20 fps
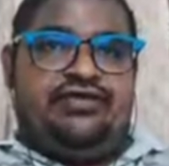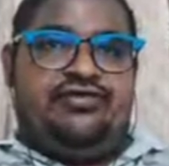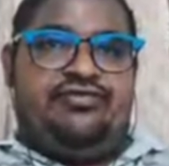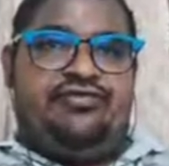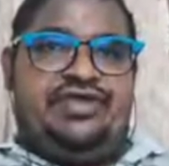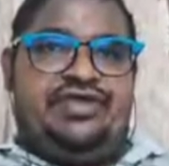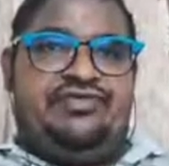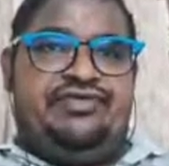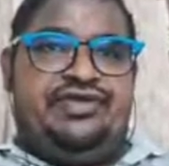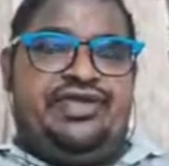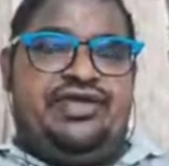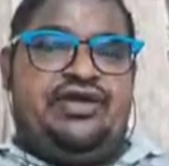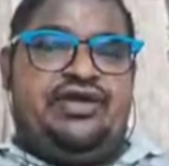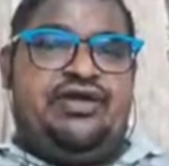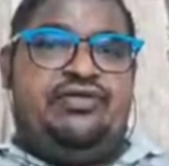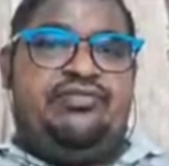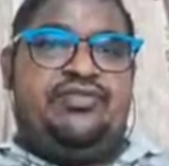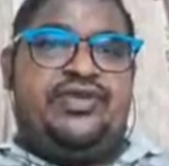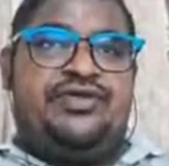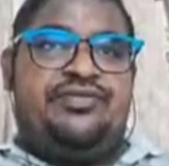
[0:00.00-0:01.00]
when we
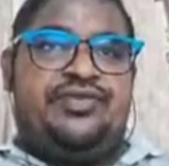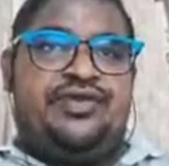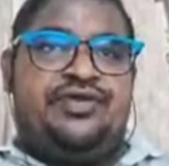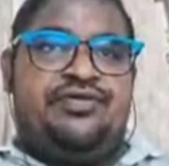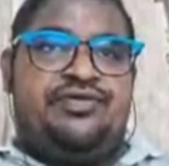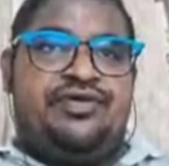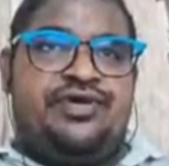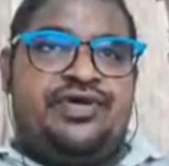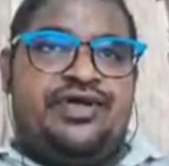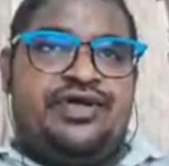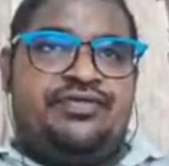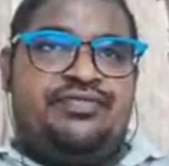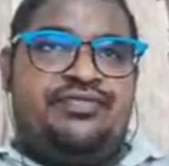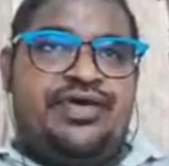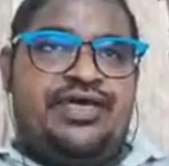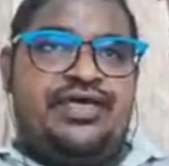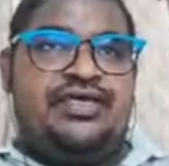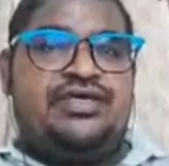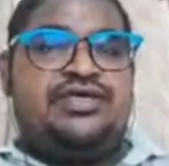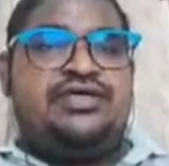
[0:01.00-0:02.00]
common mu naught
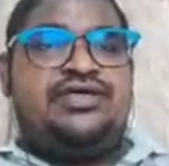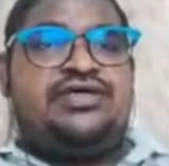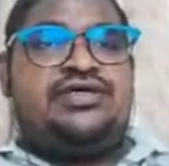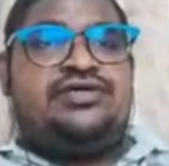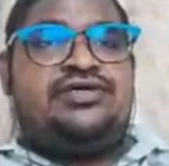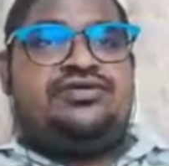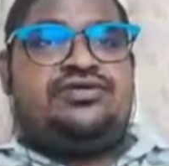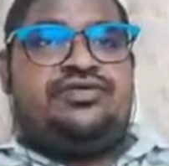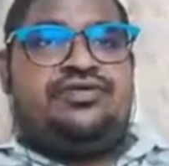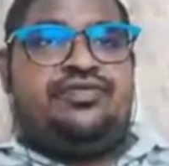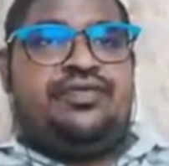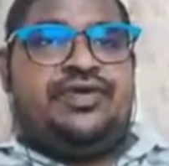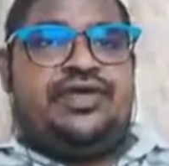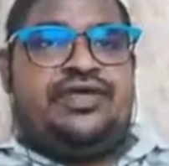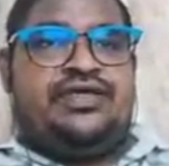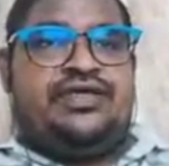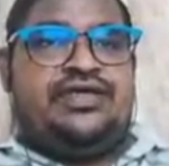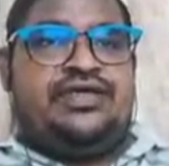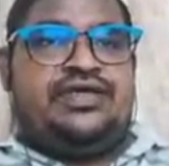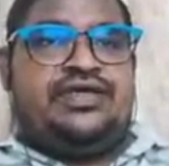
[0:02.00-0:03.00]
by 2 pi.